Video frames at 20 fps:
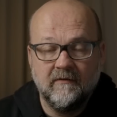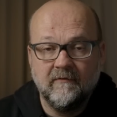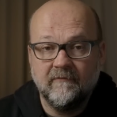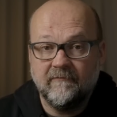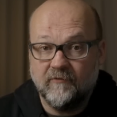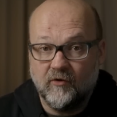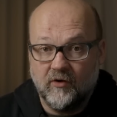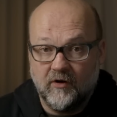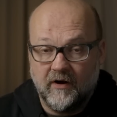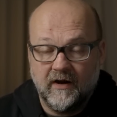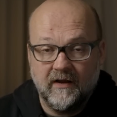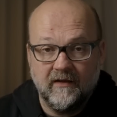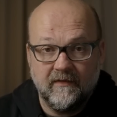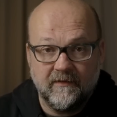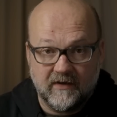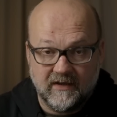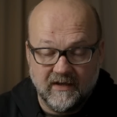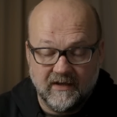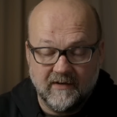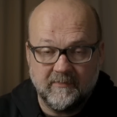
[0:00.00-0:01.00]
for
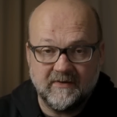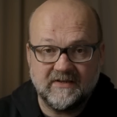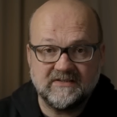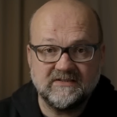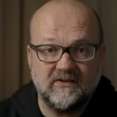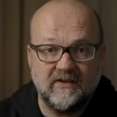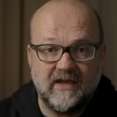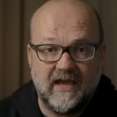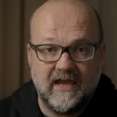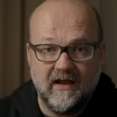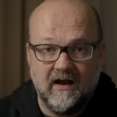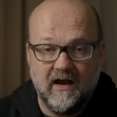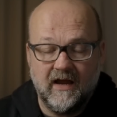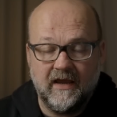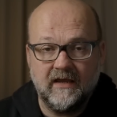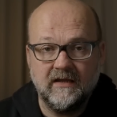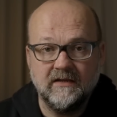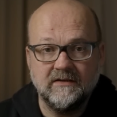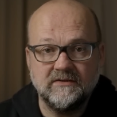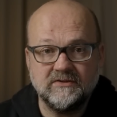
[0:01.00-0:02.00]
the Gigapixel
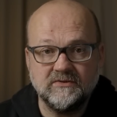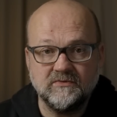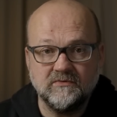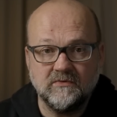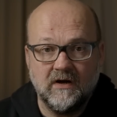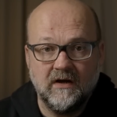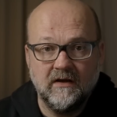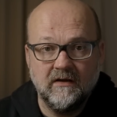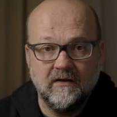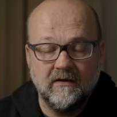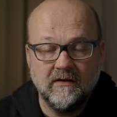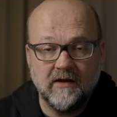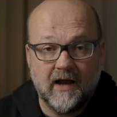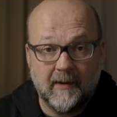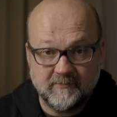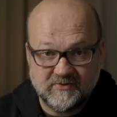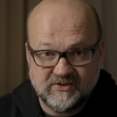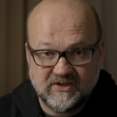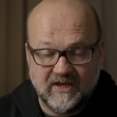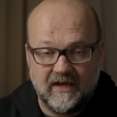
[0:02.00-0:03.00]
AI to
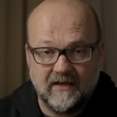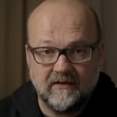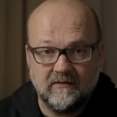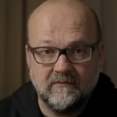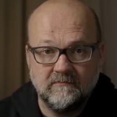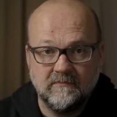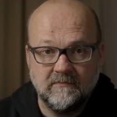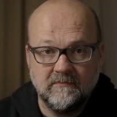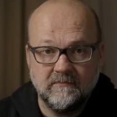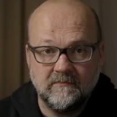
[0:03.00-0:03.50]
upscale.